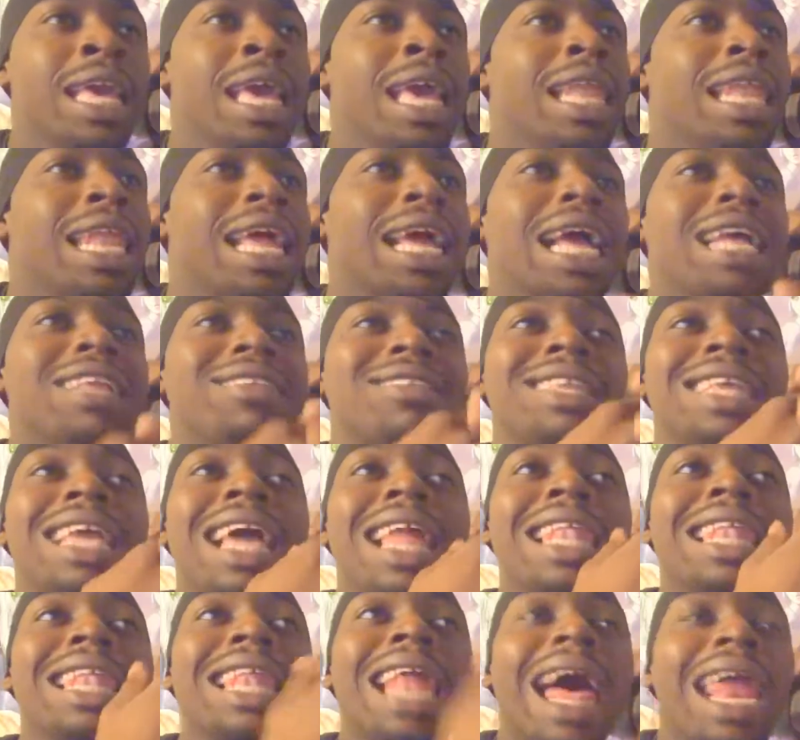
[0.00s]
Like, I see a
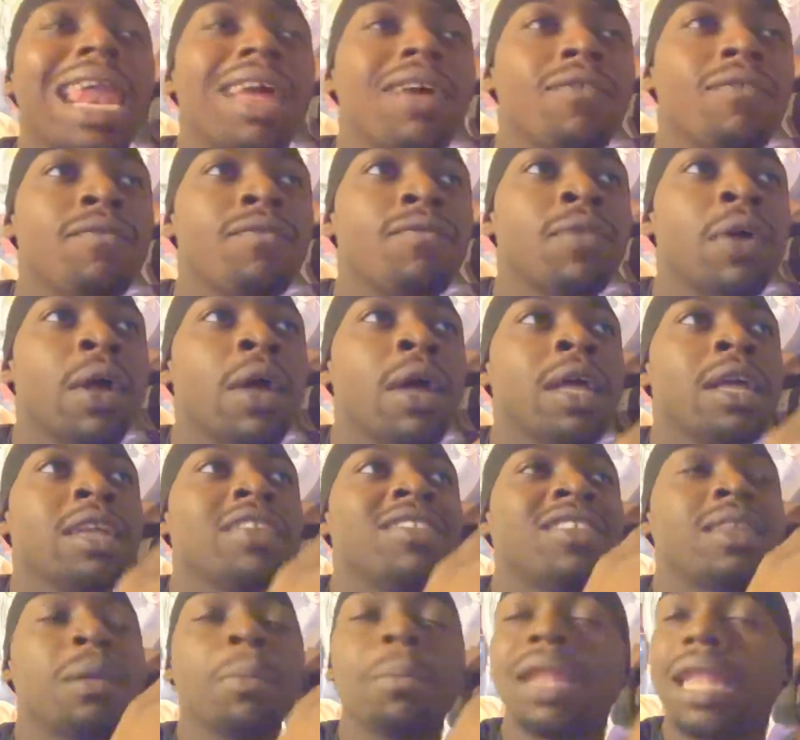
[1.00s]
lot of
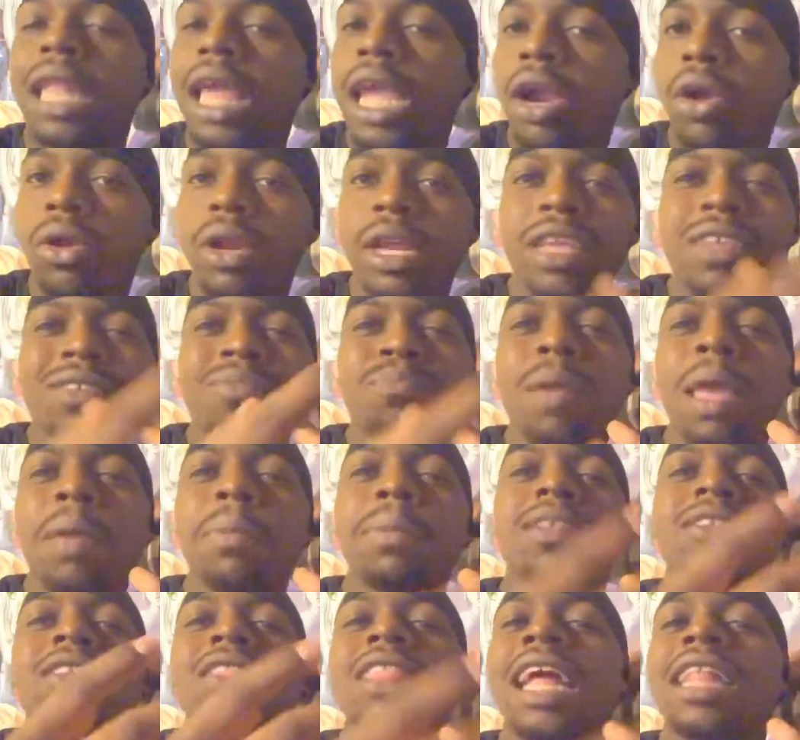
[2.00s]
similarities maybe
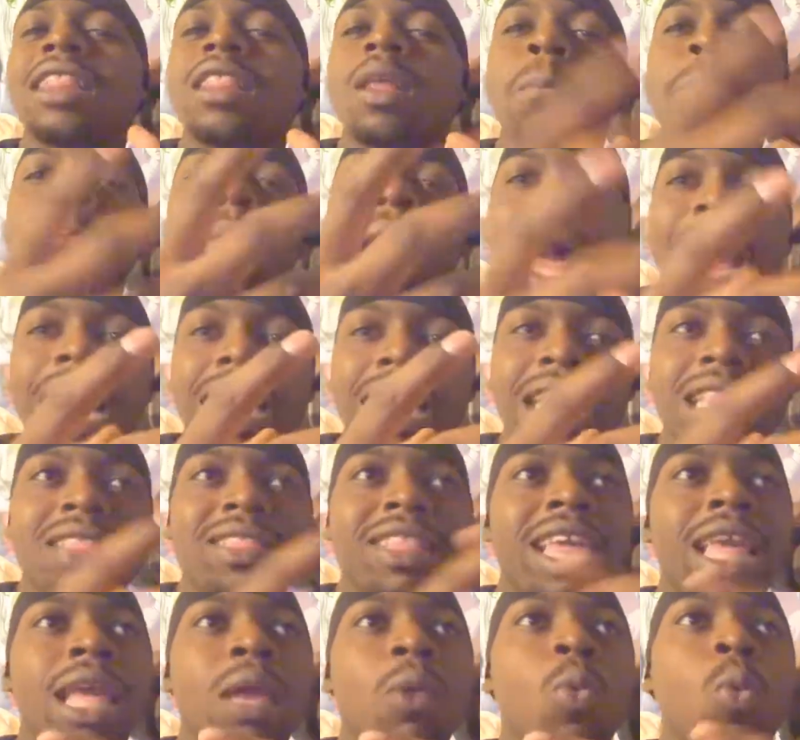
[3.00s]
to like the Magi
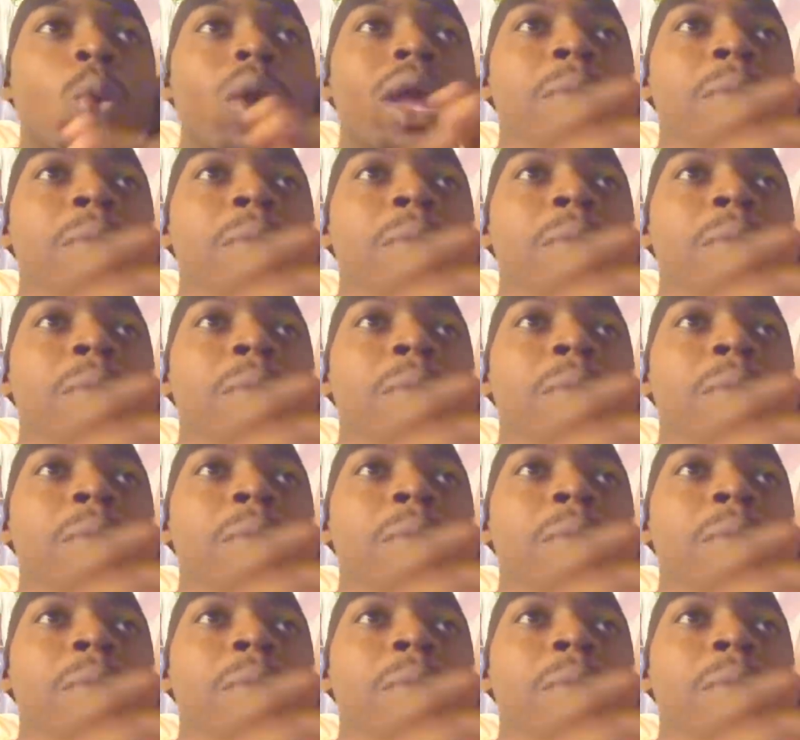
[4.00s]
thing when